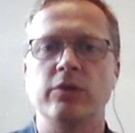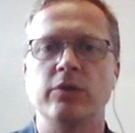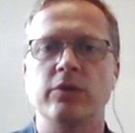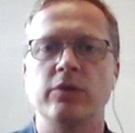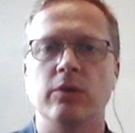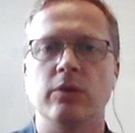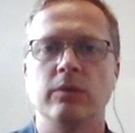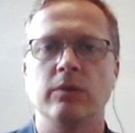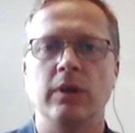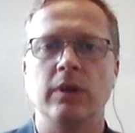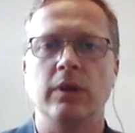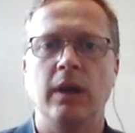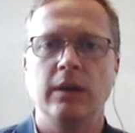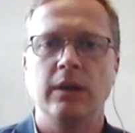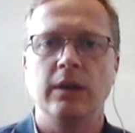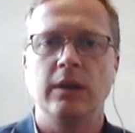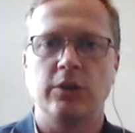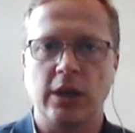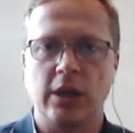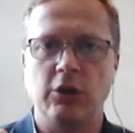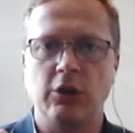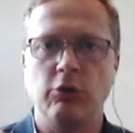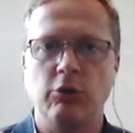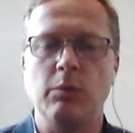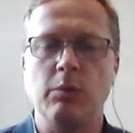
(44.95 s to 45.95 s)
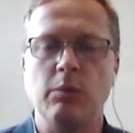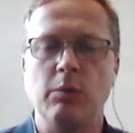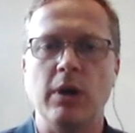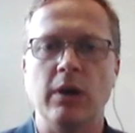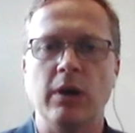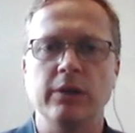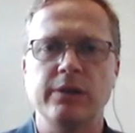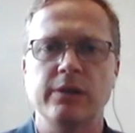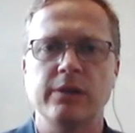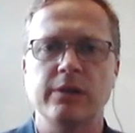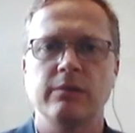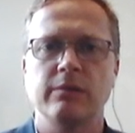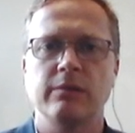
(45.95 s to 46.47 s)
So check your
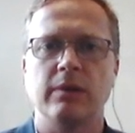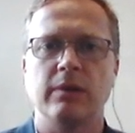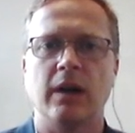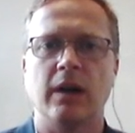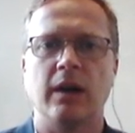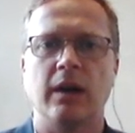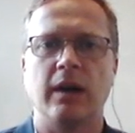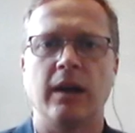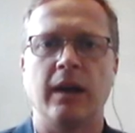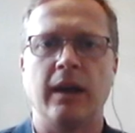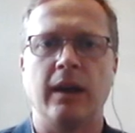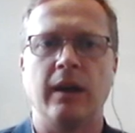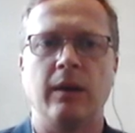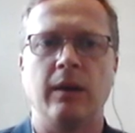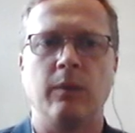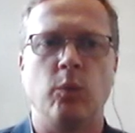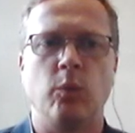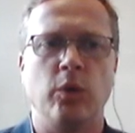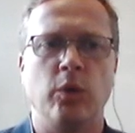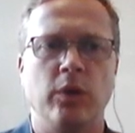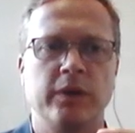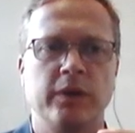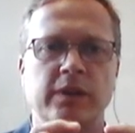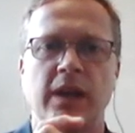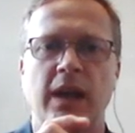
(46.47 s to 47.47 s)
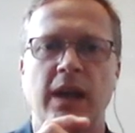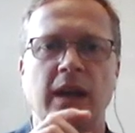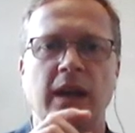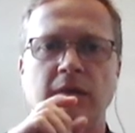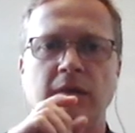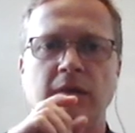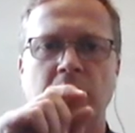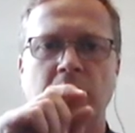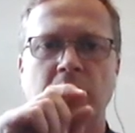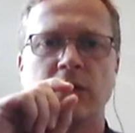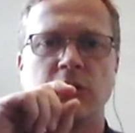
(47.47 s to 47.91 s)
emails and it will say